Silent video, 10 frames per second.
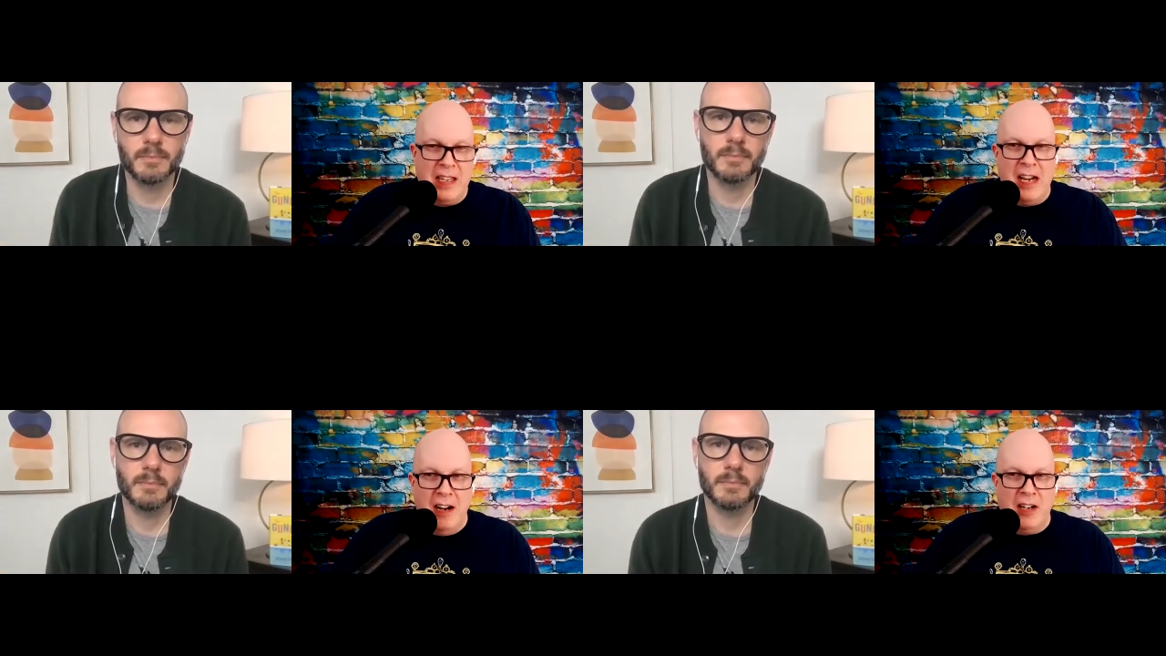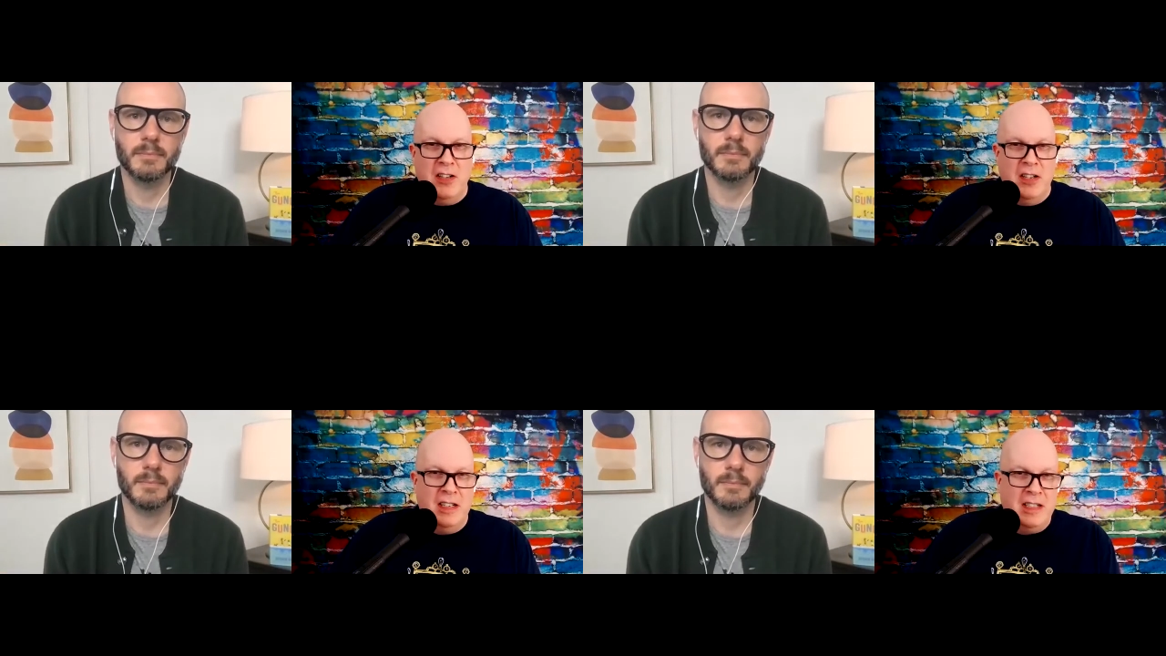Speaker 1: the characters and
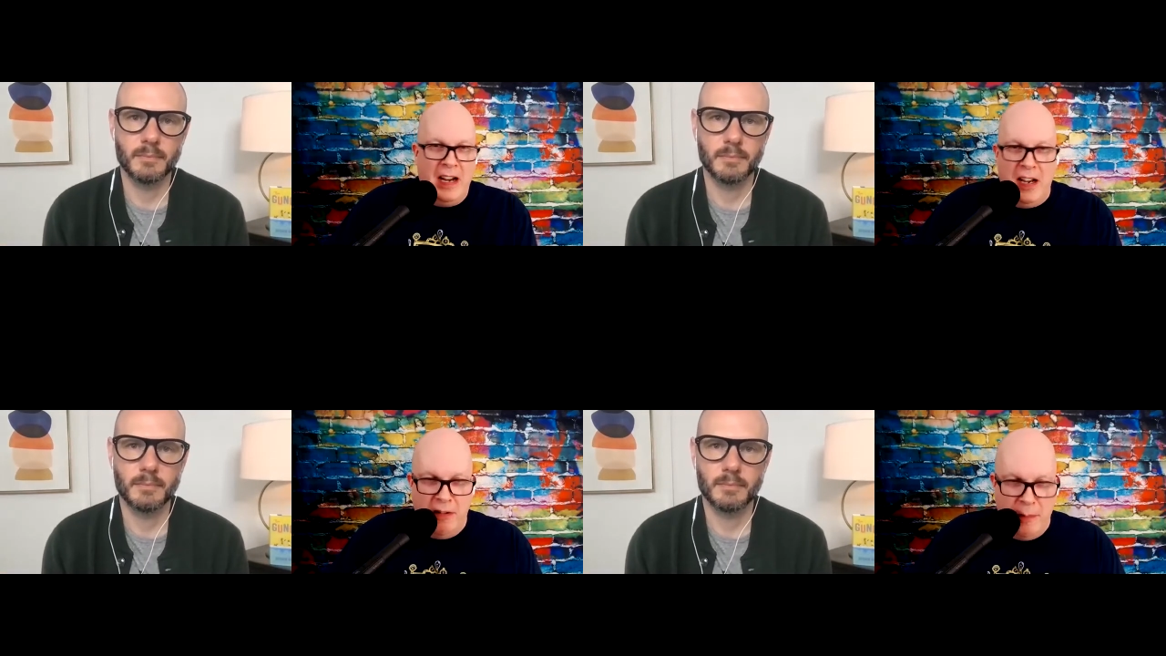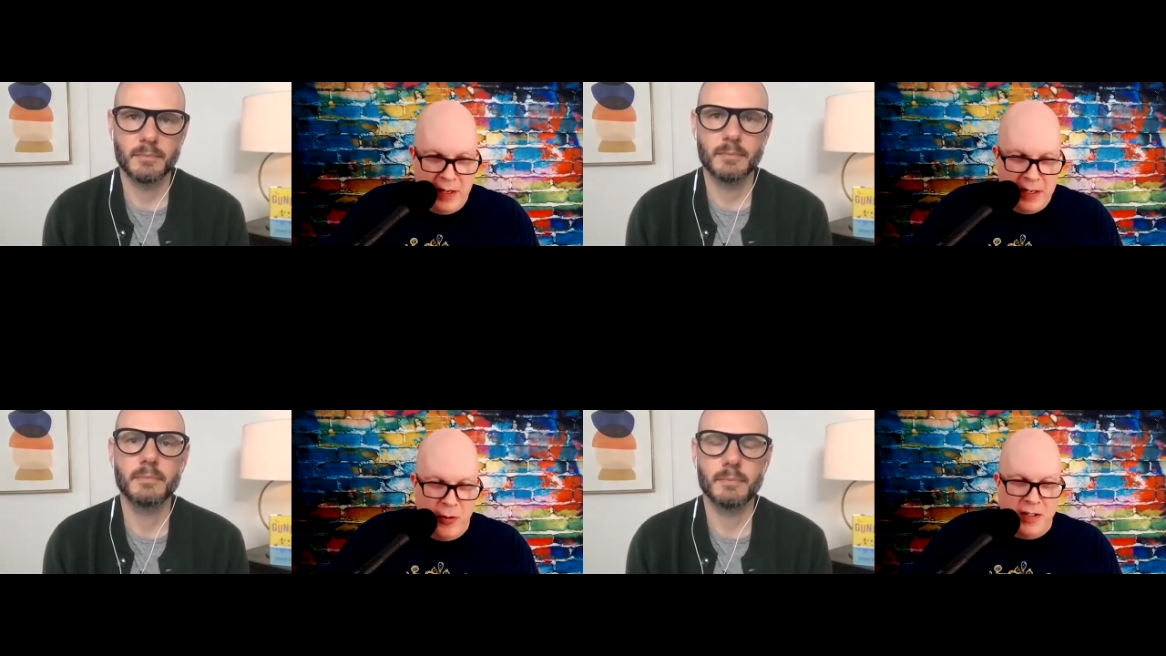decide how everybody's
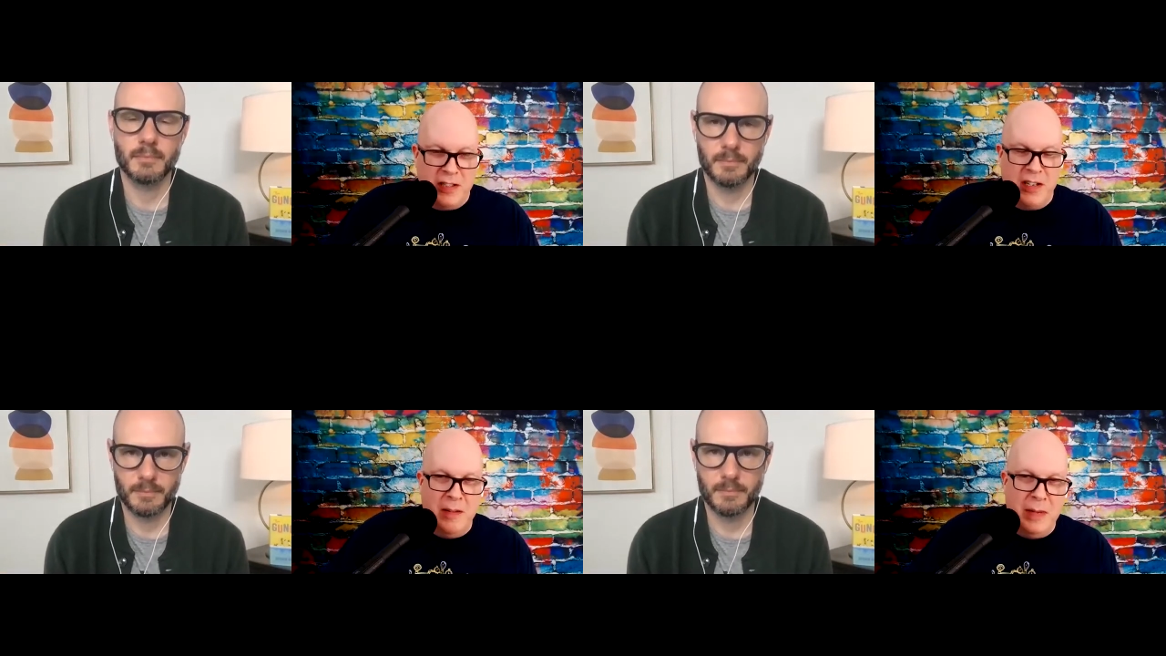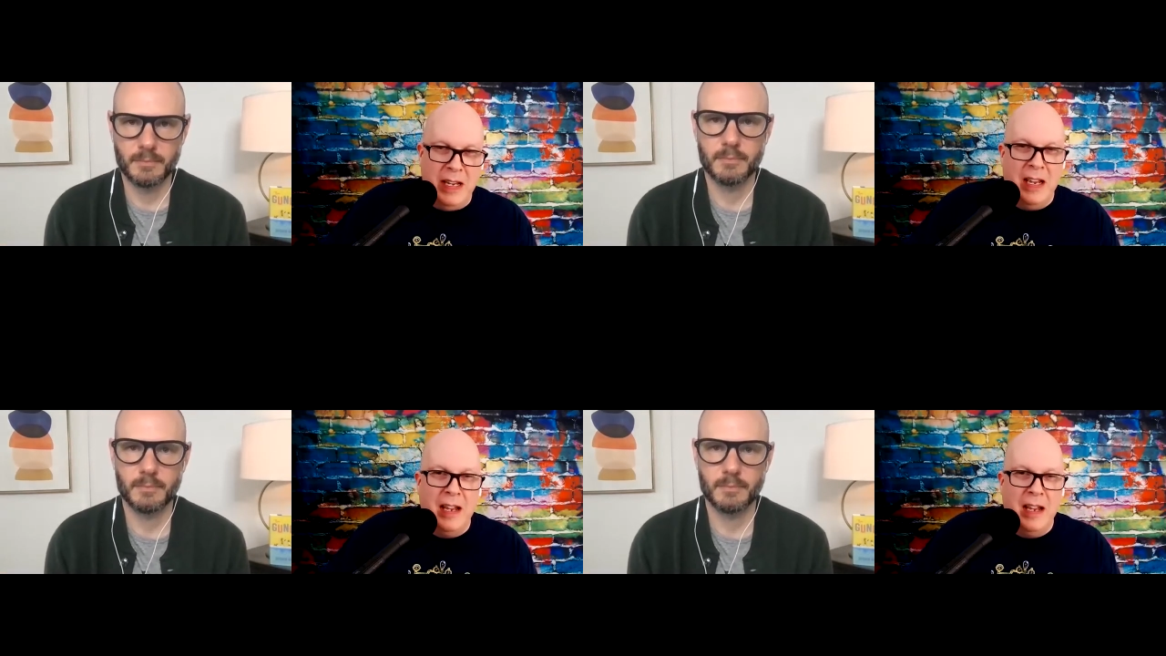voice is going to be.